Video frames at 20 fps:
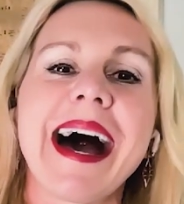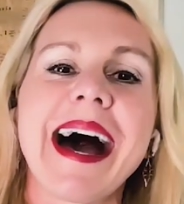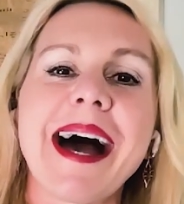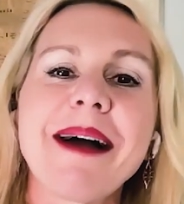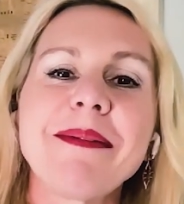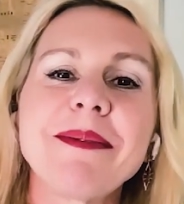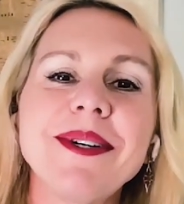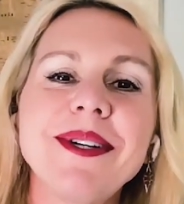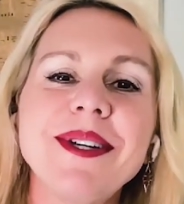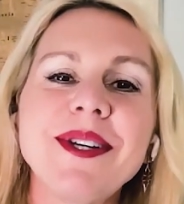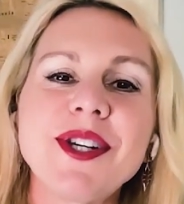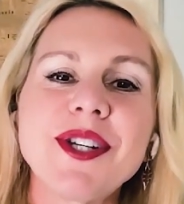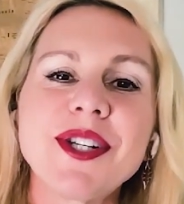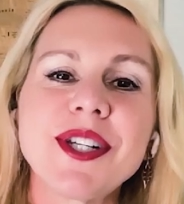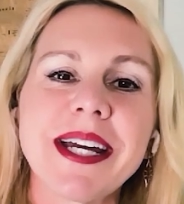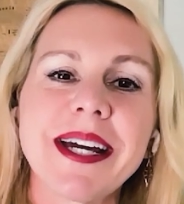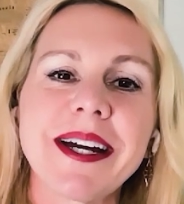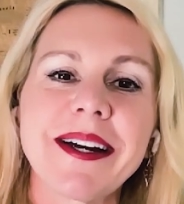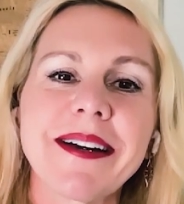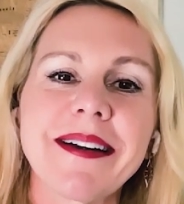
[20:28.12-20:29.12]
I'm going to
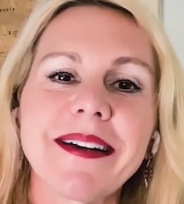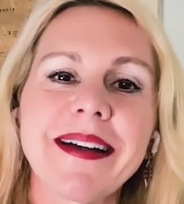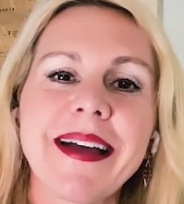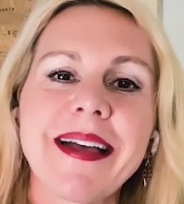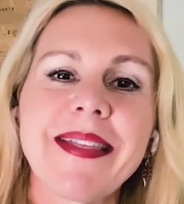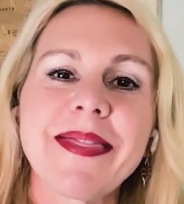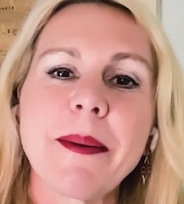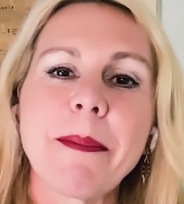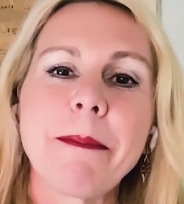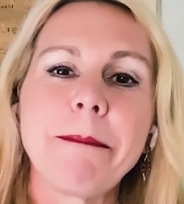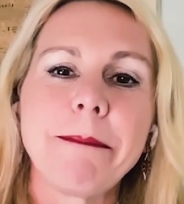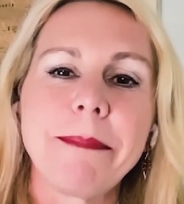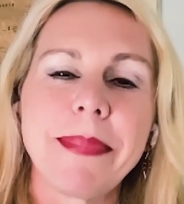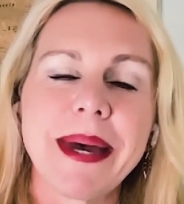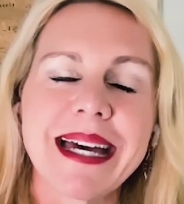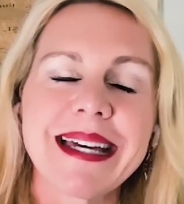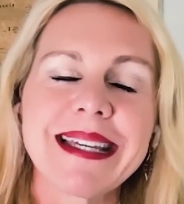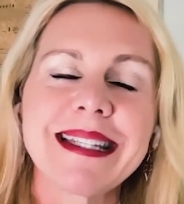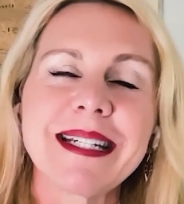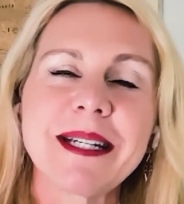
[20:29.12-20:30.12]
share the
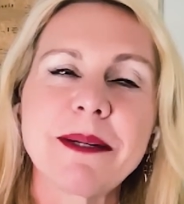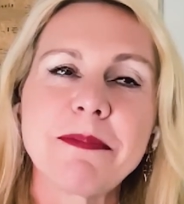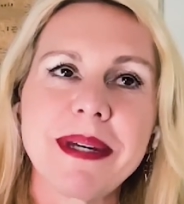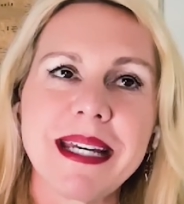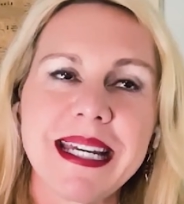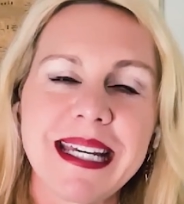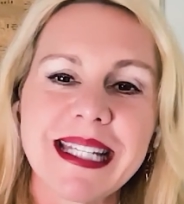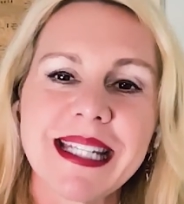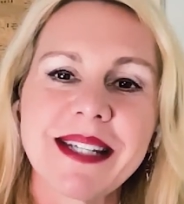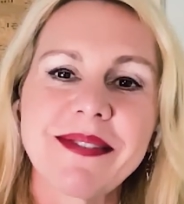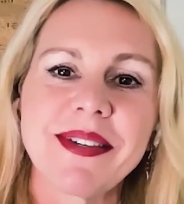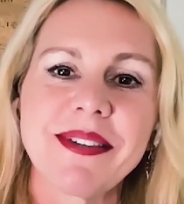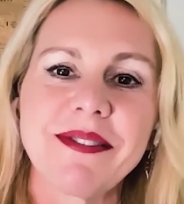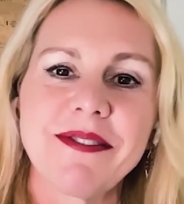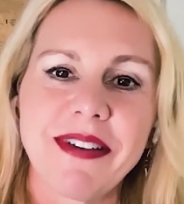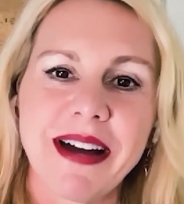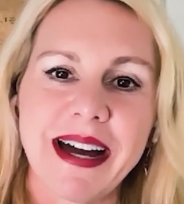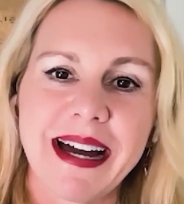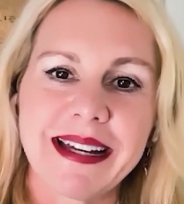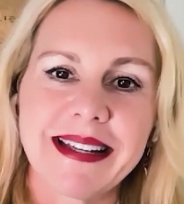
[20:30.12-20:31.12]
best piece of
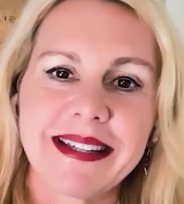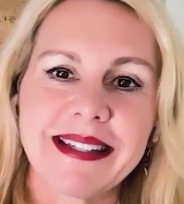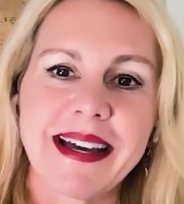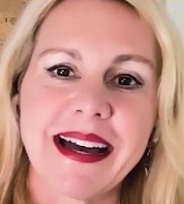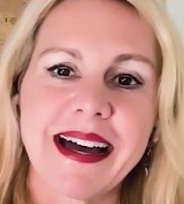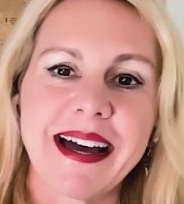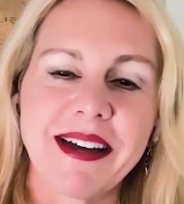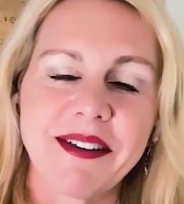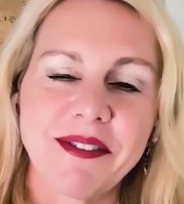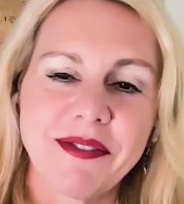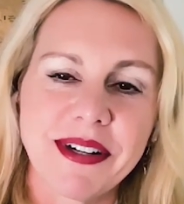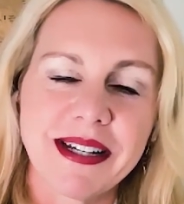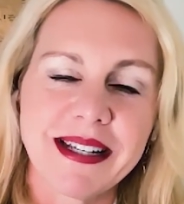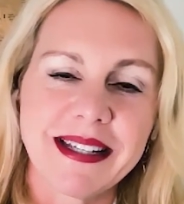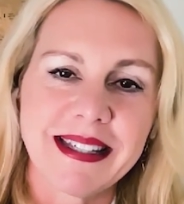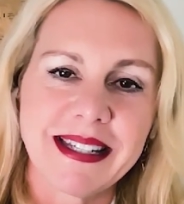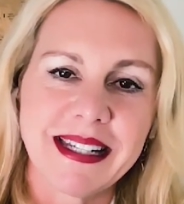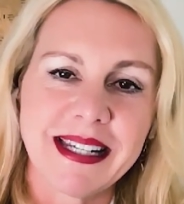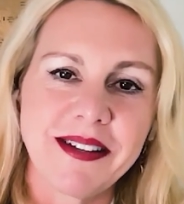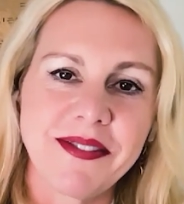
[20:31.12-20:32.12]
advice I've
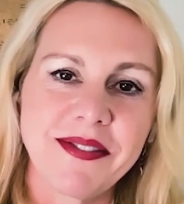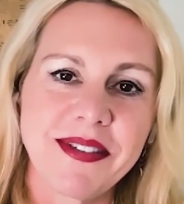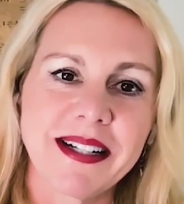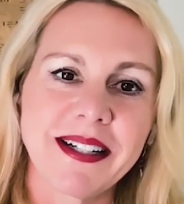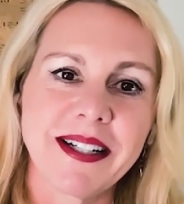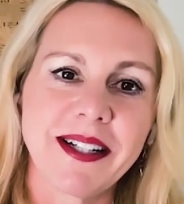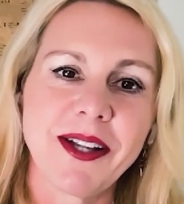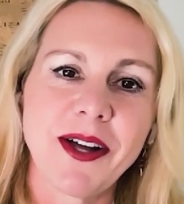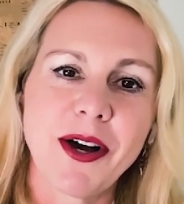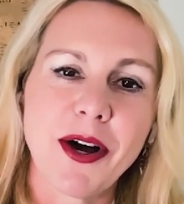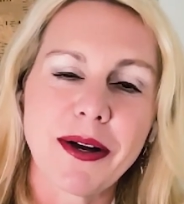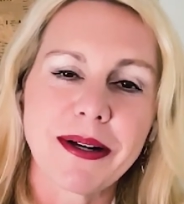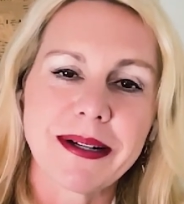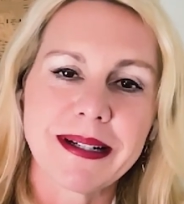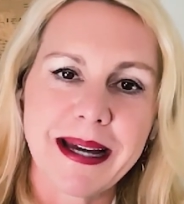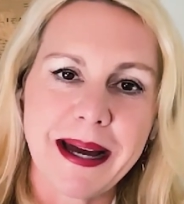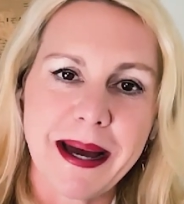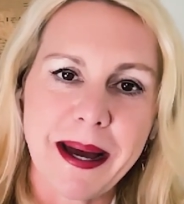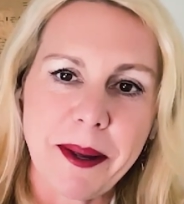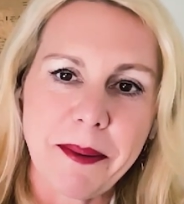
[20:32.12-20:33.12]
received in a long
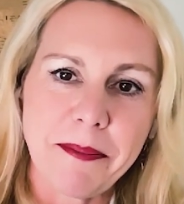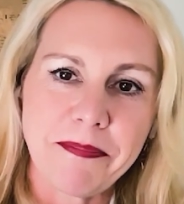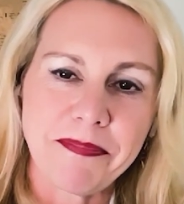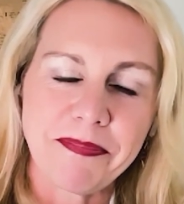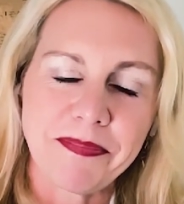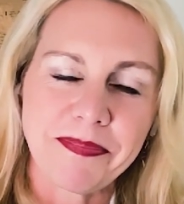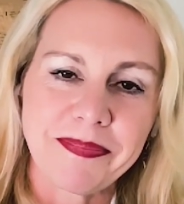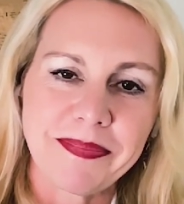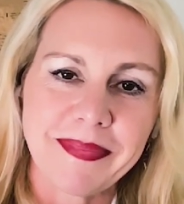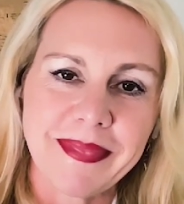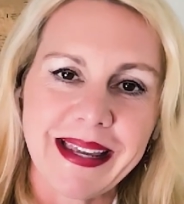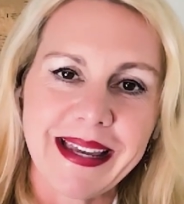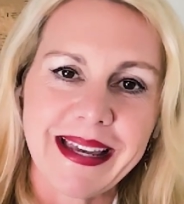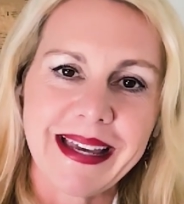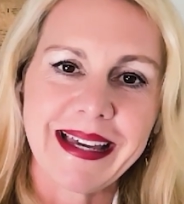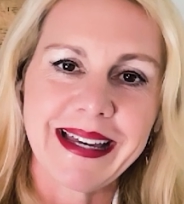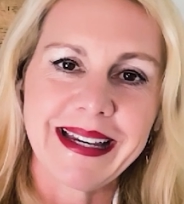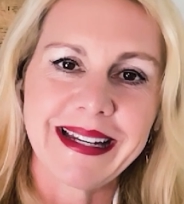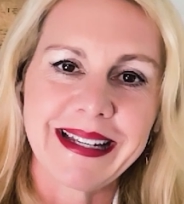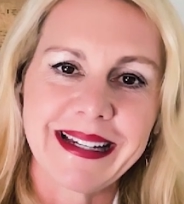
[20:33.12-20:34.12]
time.
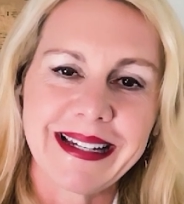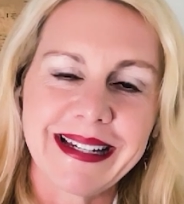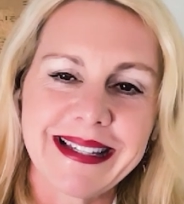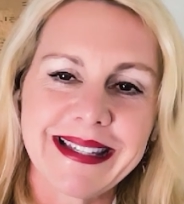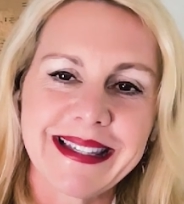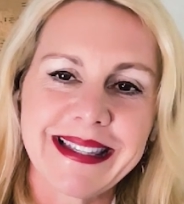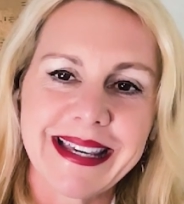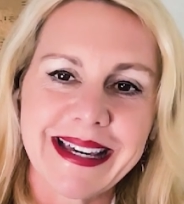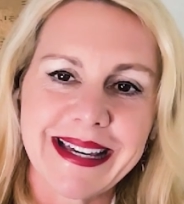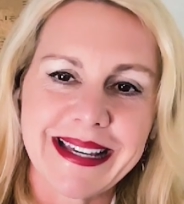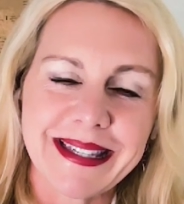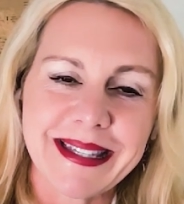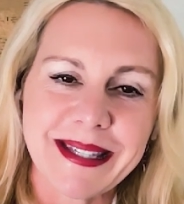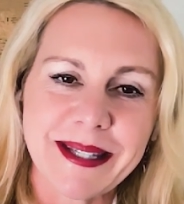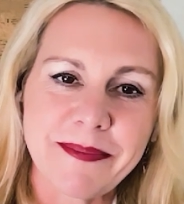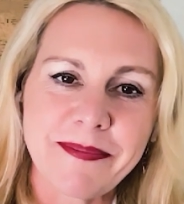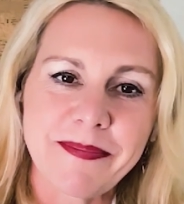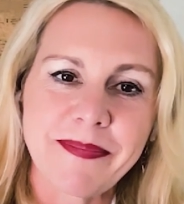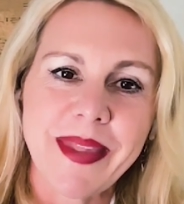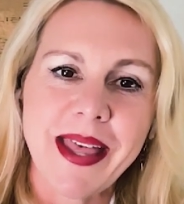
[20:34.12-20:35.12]
And it is
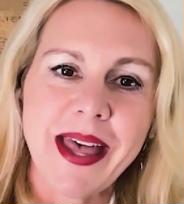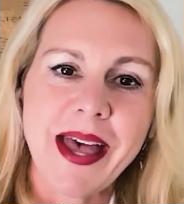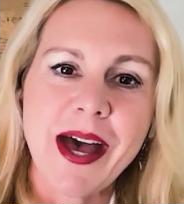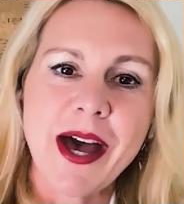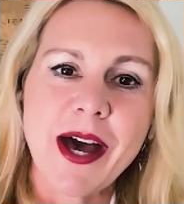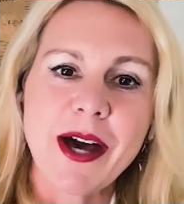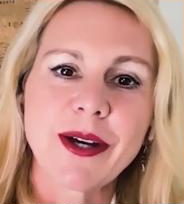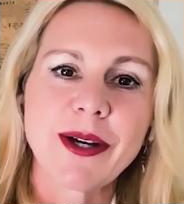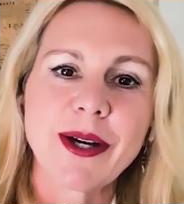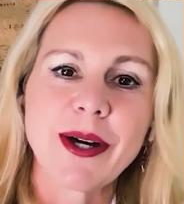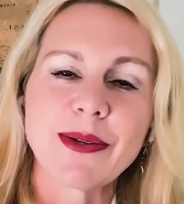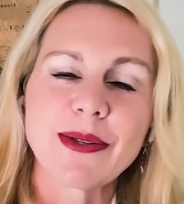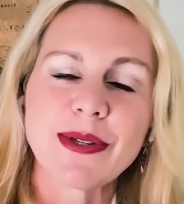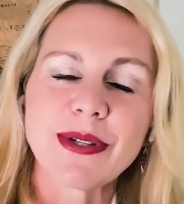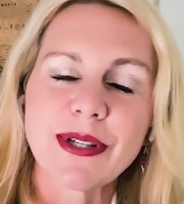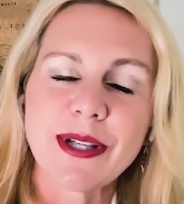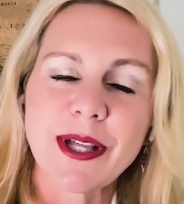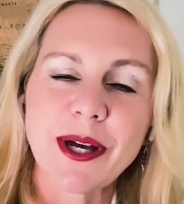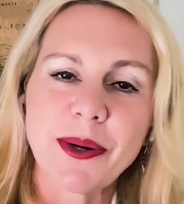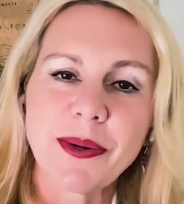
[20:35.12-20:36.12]
this: go
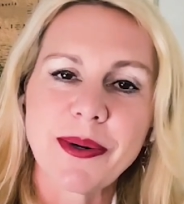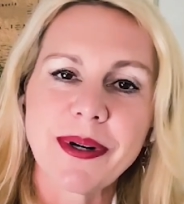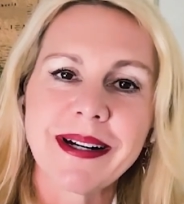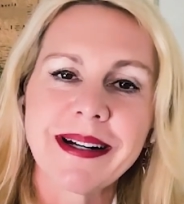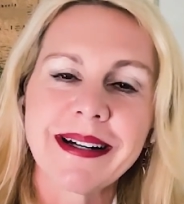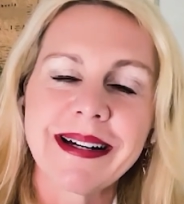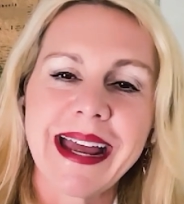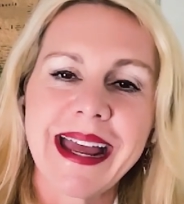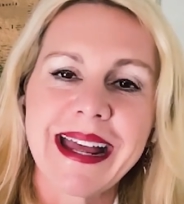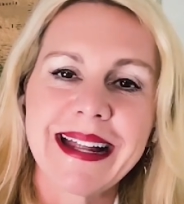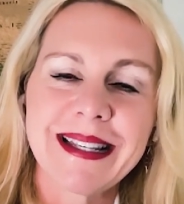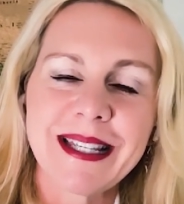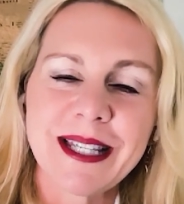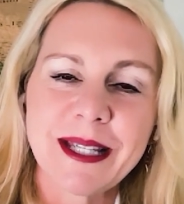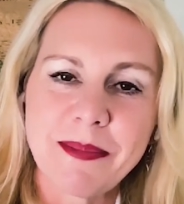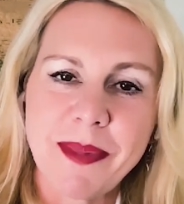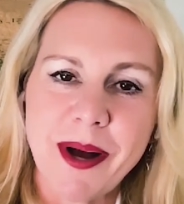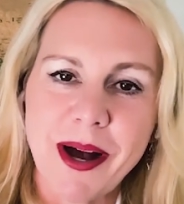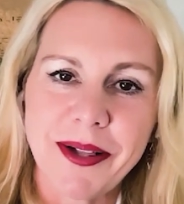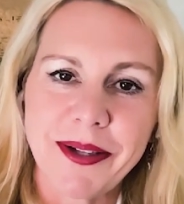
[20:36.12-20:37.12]
slower and
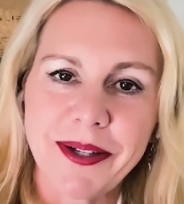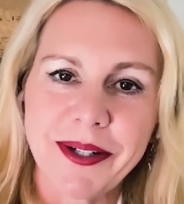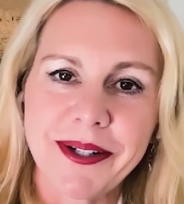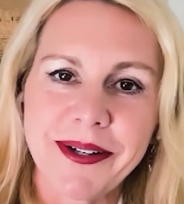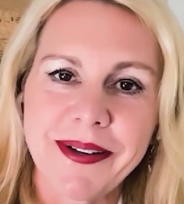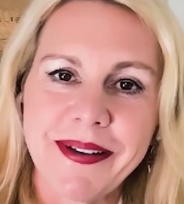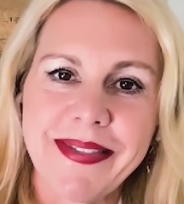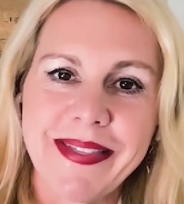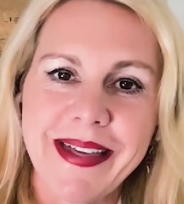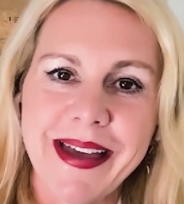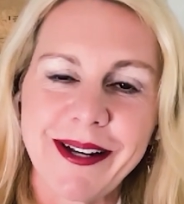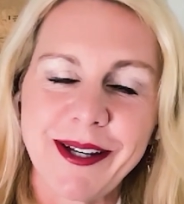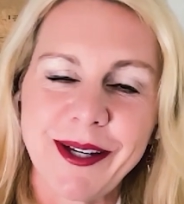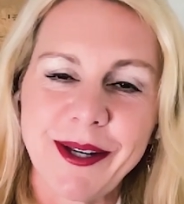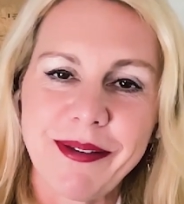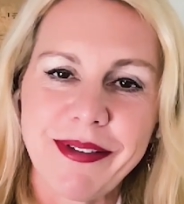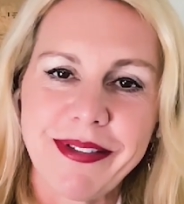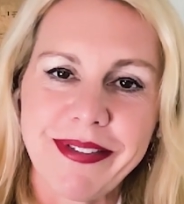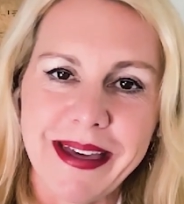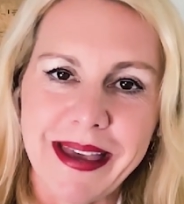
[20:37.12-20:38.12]
smaller than
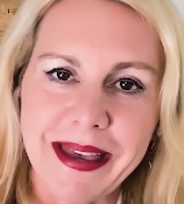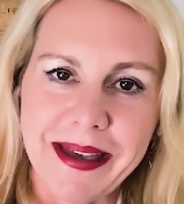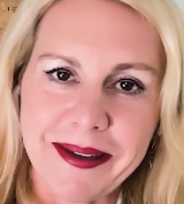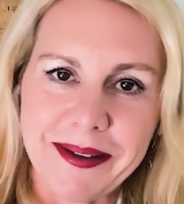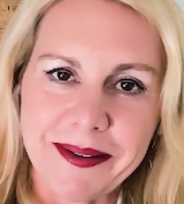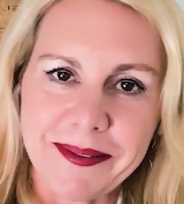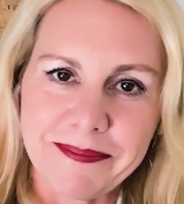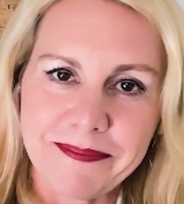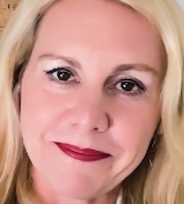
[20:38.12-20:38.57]
you think.